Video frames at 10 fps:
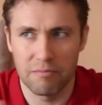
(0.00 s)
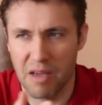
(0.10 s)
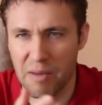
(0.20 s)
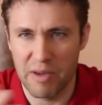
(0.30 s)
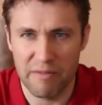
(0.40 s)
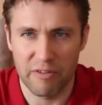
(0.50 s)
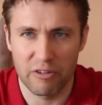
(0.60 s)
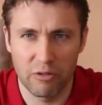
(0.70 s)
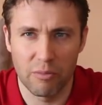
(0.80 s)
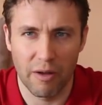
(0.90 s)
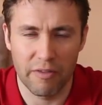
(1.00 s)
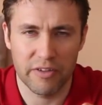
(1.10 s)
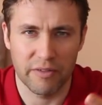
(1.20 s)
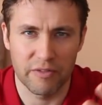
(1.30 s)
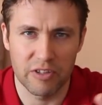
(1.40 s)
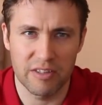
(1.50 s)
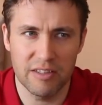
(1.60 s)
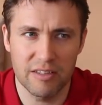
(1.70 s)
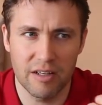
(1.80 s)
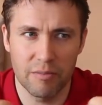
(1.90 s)
maybe even two months of the
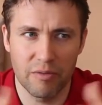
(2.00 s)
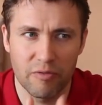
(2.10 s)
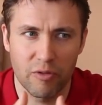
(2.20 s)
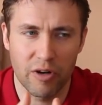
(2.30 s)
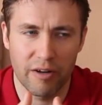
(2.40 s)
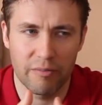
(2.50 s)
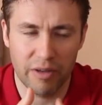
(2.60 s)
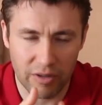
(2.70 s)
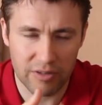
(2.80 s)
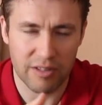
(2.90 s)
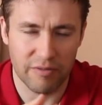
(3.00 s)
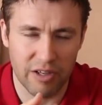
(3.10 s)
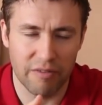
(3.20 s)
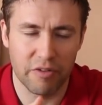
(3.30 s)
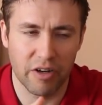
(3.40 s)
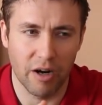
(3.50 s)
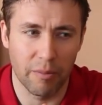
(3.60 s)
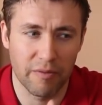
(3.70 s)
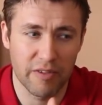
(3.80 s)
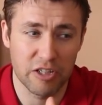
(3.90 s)
season before because of the Africa
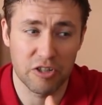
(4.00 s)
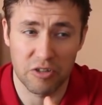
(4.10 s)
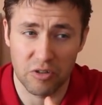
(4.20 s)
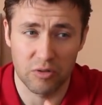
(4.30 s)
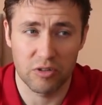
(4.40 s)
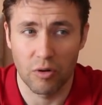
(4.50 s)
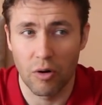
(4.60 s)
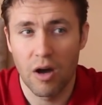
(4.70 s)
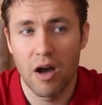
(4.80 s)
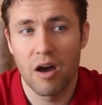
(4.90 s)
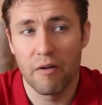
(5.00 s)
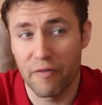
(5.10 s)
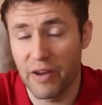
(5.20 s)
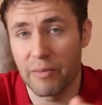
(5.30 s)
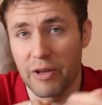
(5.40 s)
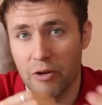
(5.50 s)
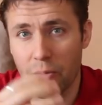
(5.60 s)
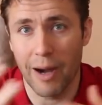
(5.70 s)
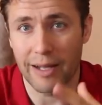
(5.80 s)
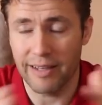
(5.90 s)
Cup of Nations also Firmino
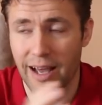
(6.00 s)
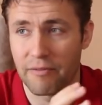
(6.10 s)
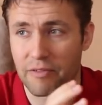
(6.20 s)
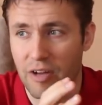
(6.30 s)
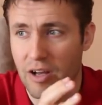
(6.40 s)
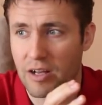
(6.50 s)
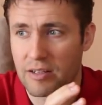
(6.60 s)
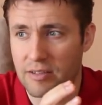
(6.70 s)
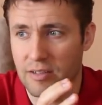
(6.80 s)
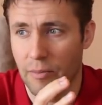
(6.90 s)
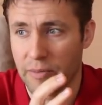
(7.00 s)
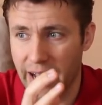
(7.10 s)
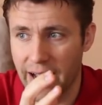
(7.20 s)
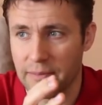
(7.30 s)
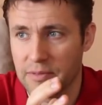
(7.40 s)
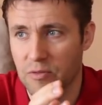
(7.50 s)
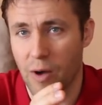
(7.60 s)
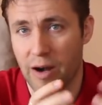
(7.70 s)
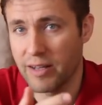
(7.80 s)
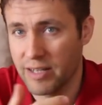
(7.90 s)
might have some games
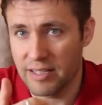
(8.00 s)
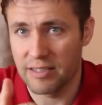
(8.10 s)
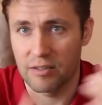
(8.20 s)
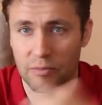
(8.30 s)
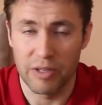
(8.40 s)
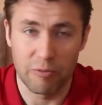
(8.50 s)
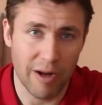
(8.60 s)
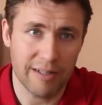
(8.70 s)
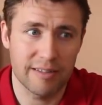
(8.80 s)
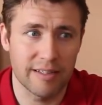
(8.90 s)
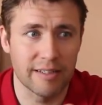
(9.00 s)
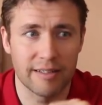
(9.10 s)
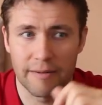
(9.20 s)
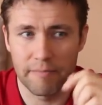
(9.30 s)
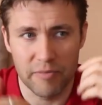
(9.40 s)
where he needs to be rested.